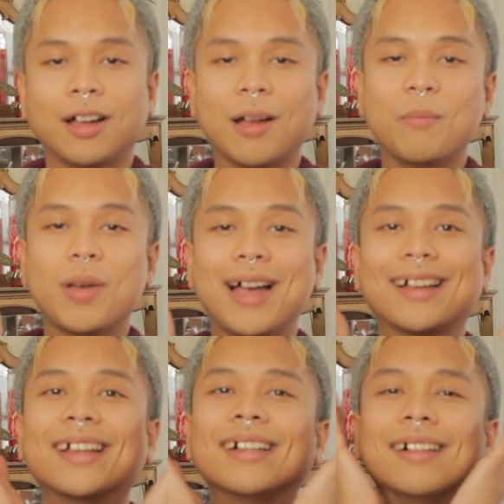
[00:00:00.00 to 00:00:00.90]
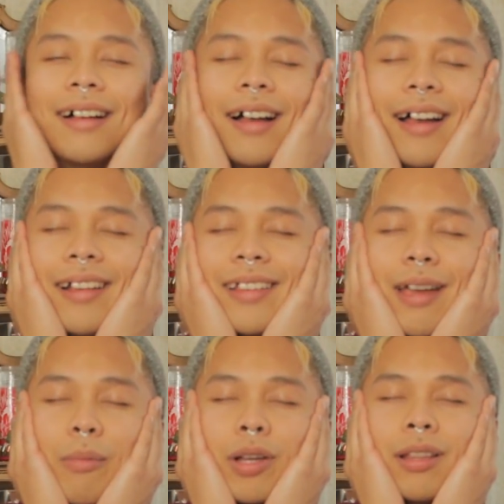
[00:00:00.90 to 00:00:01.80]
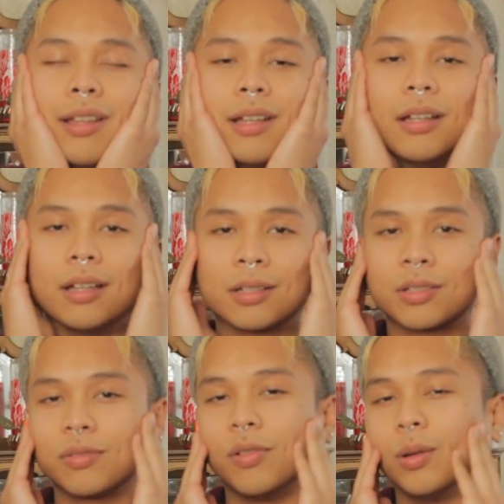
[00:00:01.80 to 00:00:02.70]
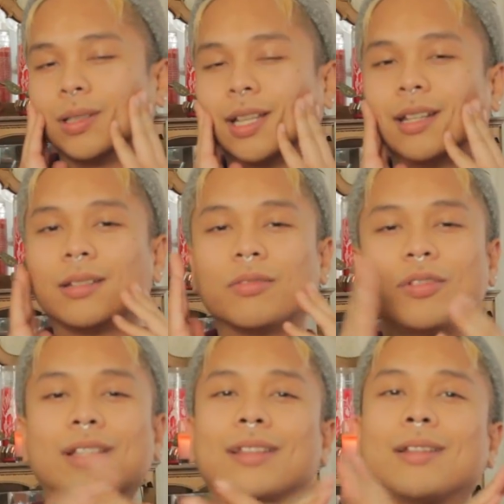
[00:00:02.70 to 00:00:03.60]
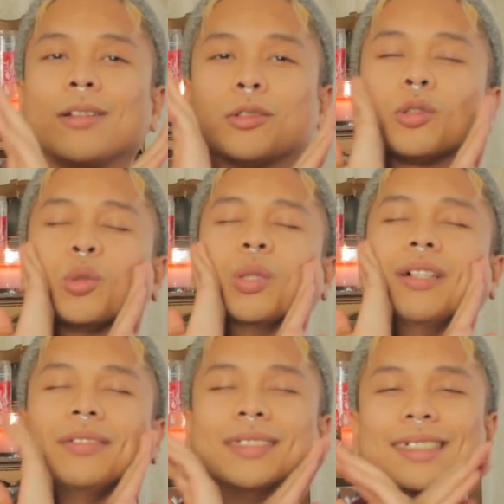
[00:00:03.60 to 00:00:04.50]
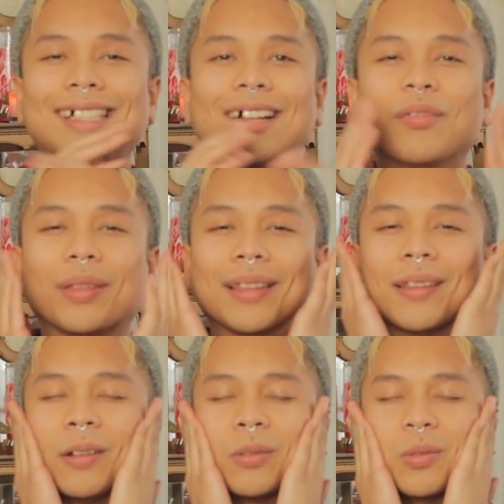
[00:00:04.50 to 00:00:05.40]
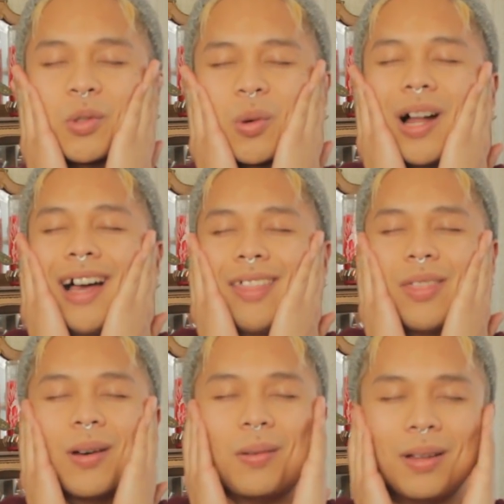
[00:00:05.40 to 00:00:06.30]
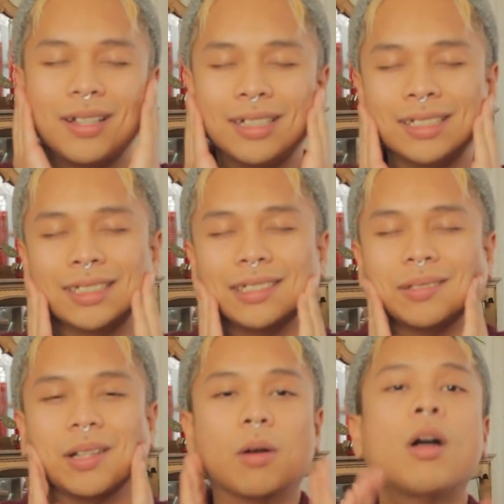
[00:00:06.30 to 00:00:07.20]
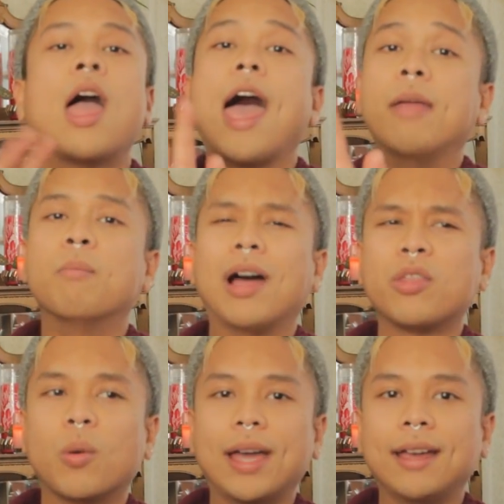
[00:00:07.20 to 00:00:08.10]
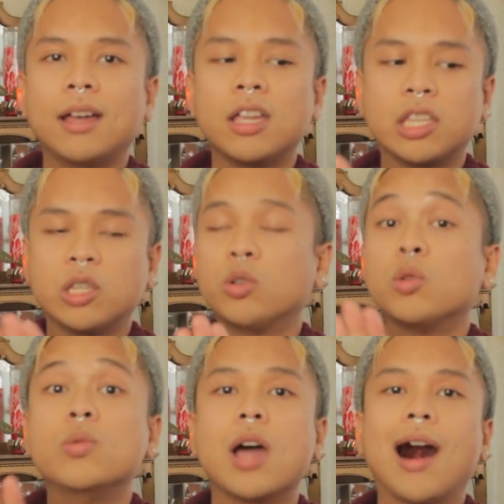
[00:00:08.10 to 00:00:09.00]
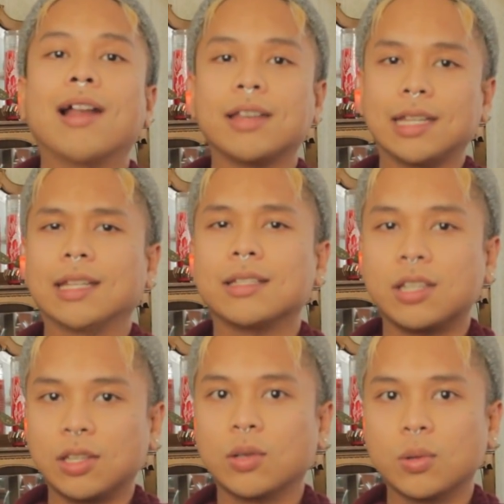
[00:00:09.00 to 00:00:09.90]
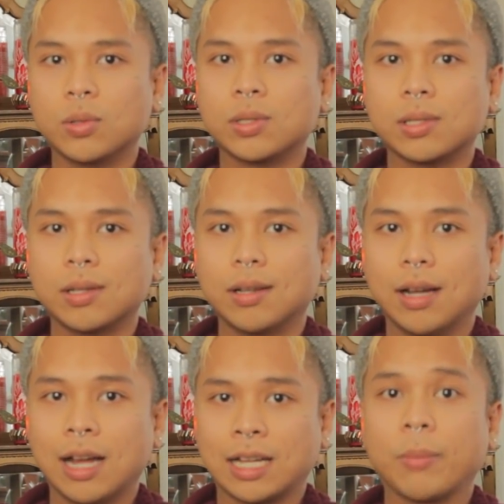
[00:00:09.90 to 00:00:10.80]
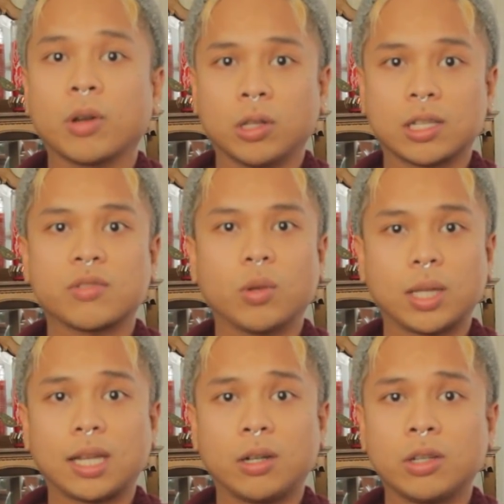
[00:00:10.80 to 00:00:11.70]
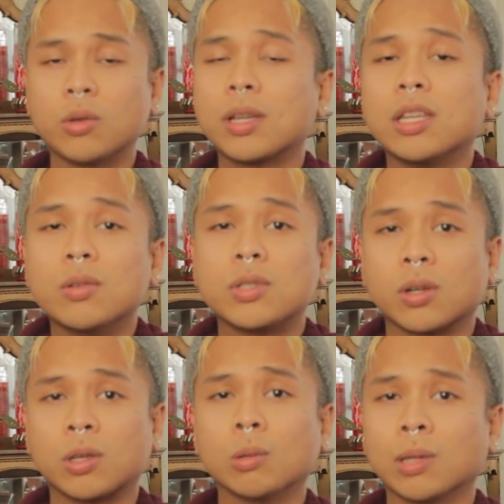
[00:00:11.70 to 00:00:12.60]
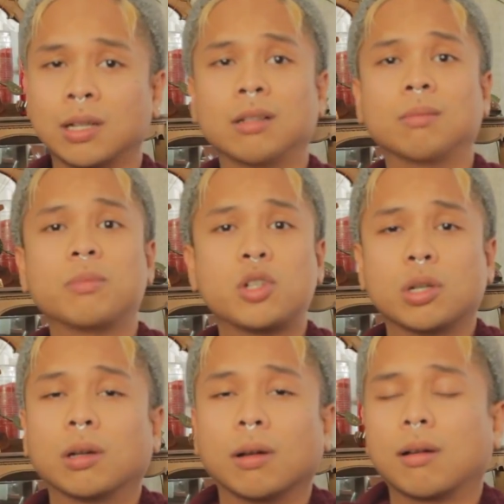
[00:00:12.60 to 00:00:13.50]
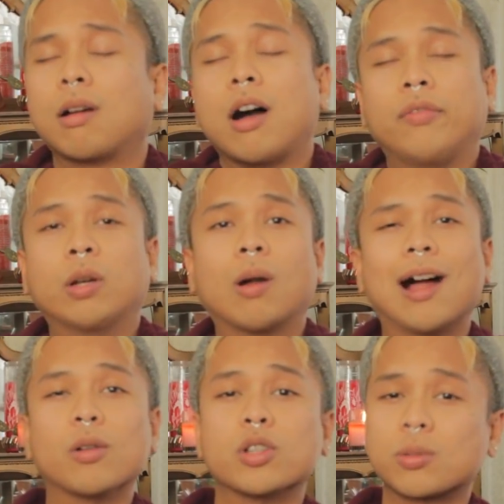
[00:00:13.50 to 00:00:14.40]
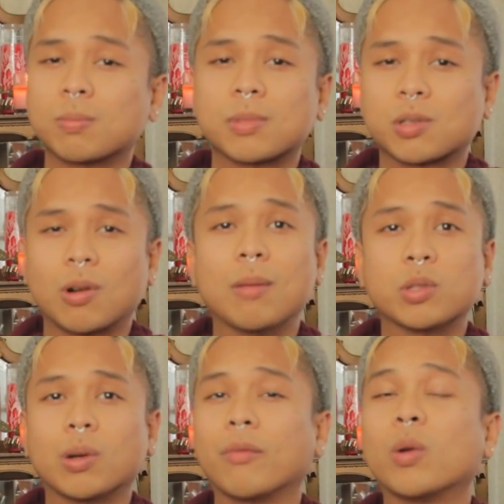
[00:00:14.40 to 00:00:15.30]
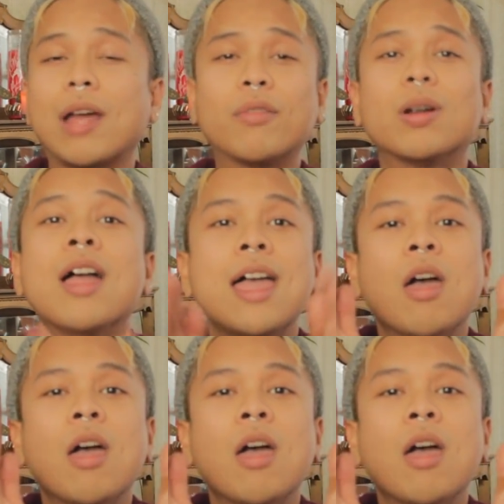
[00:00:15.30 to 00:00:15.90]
I'm back and chemically exfoliated, feeling a little swuffed, feeling a little dry though, you know. And by the way, you do not need to use a chemical exfoliator. You can use your cute little sugar, coffee ground, scrubs, or whatever